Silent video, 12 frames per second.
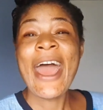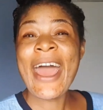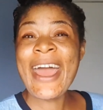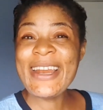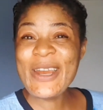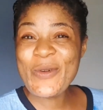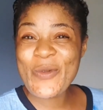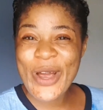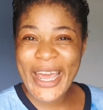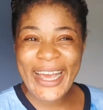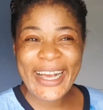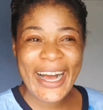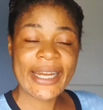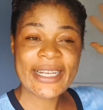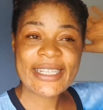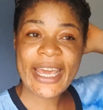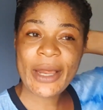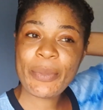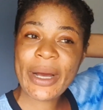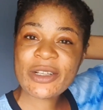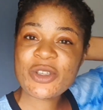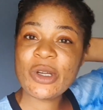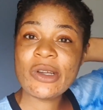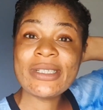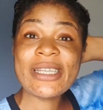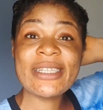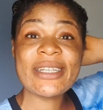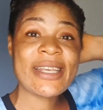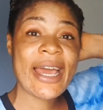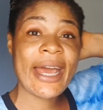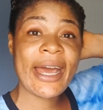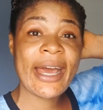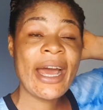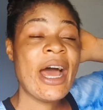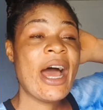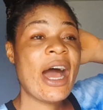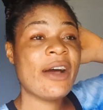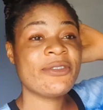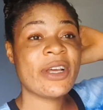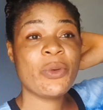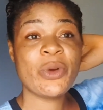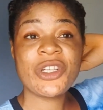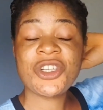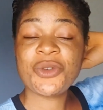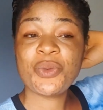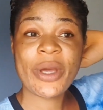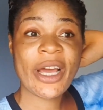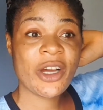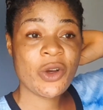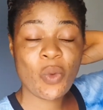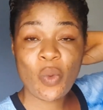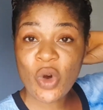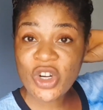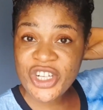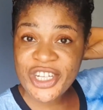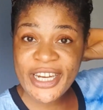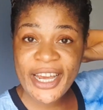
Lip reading: Anyway, let's get back to losing this hair, after which we are gonna wash